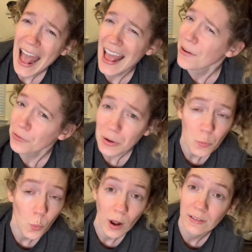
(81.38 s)
every
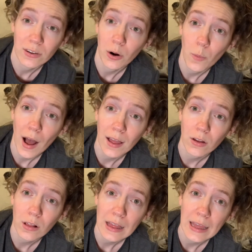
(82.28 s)
once in a
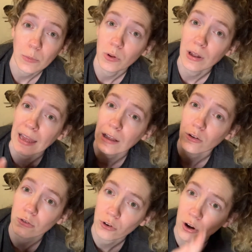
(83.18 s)
while, it will like
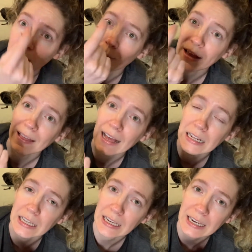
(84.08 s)
start to make that
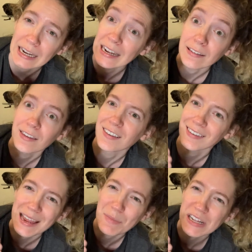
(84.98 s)
clicking, and it's the
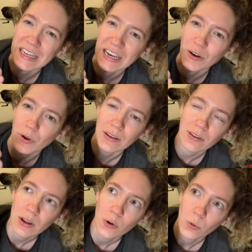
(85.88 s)
same clicking noise
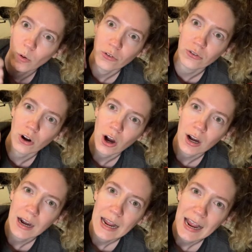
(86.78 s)
where it'll start
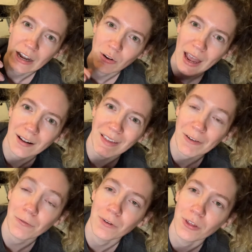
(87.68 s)
and you kind of like
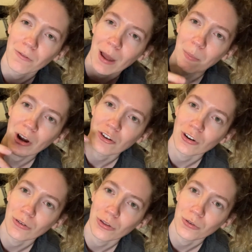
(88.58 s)
feel the
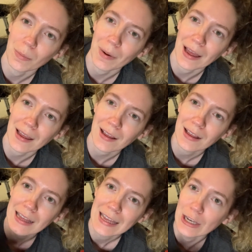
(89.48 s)
vibrations through the bike
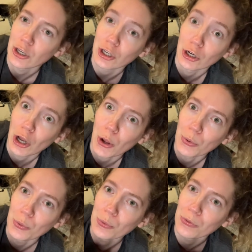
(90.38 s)
into your
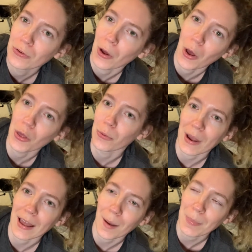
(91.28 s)
toes all the way
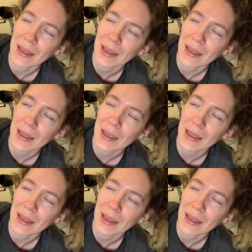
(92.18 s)
up.